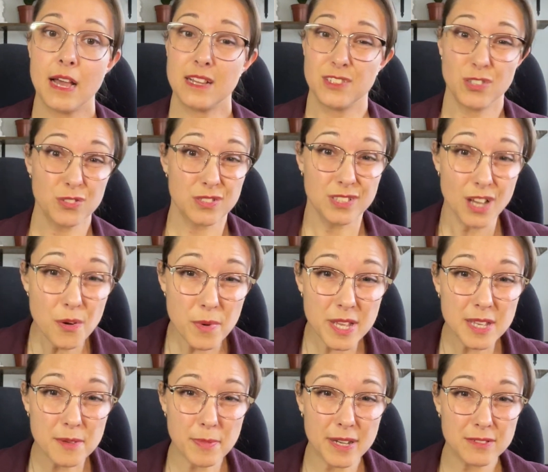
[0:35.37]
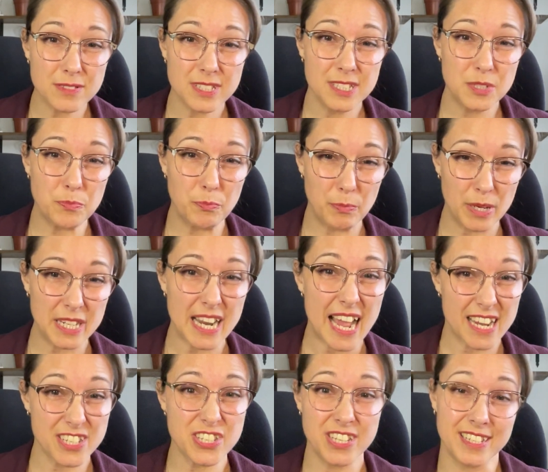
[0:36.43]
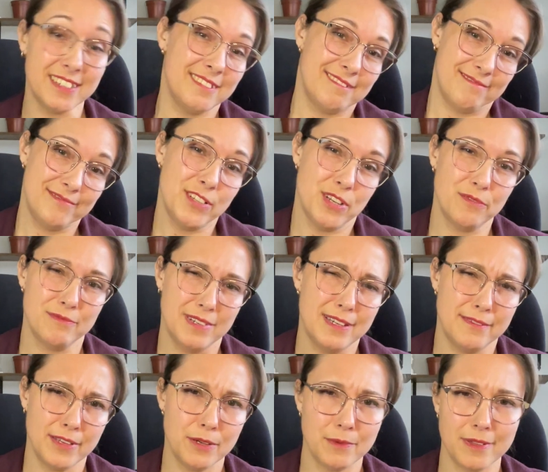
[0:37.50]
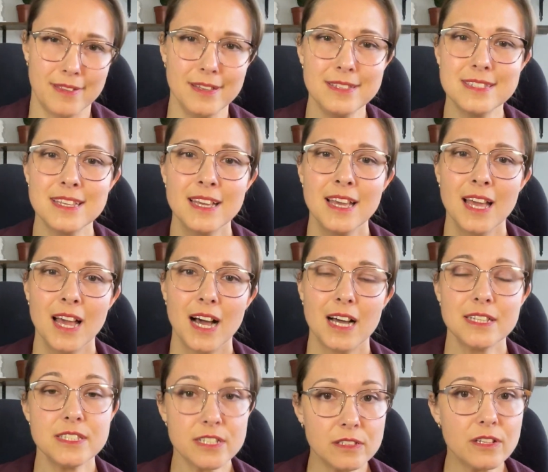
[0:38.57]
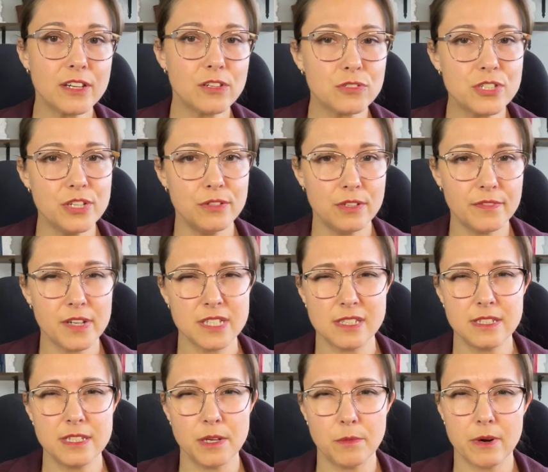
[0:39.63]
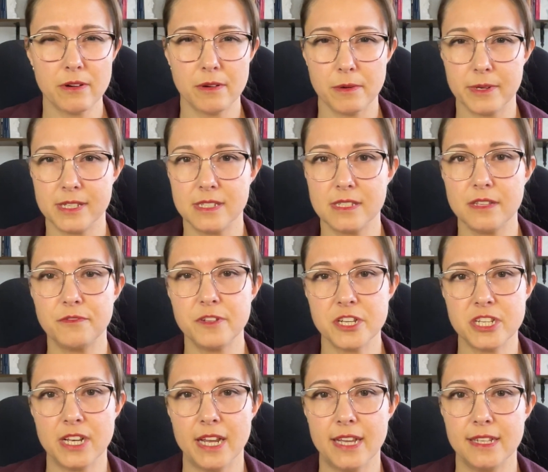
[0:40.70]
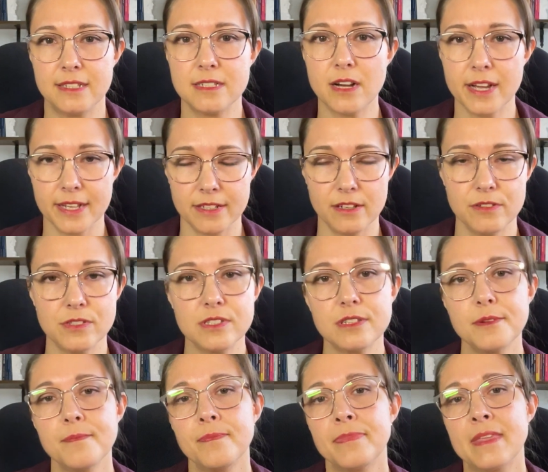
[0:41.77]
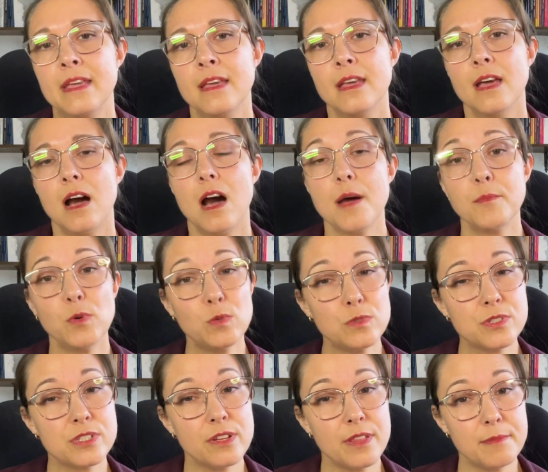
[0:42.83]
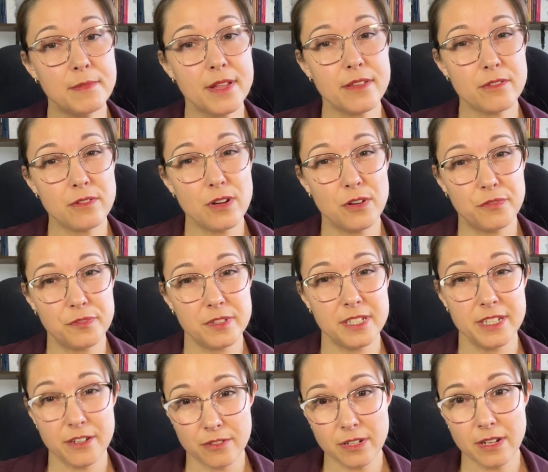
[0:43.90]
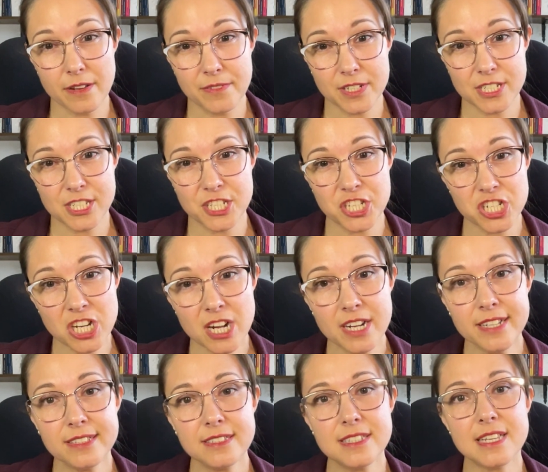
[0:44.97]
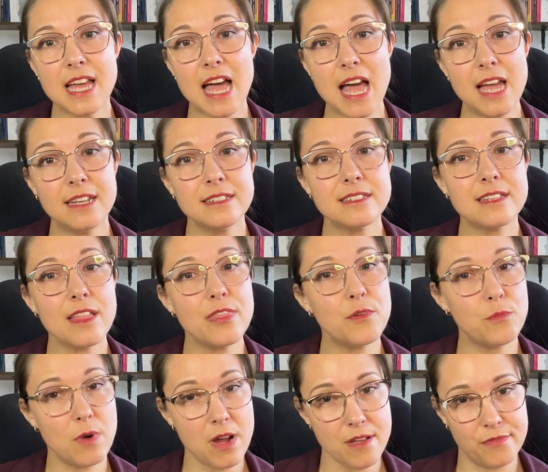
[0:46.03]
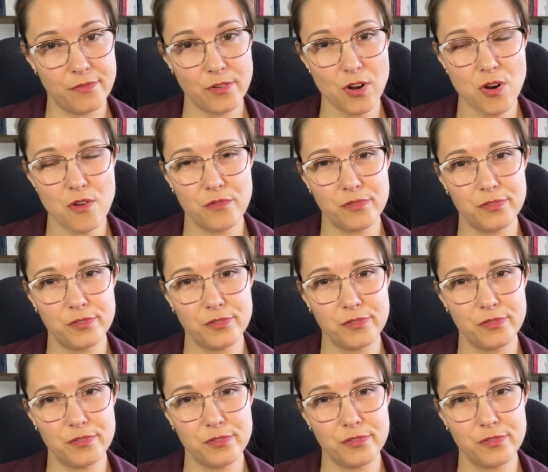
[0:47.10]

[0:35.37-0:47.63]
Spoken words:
not knowing about it, but actually, living with it until I got to university where I was officially diagnosed. I'm also the mother of a neurodiverse child and the wife of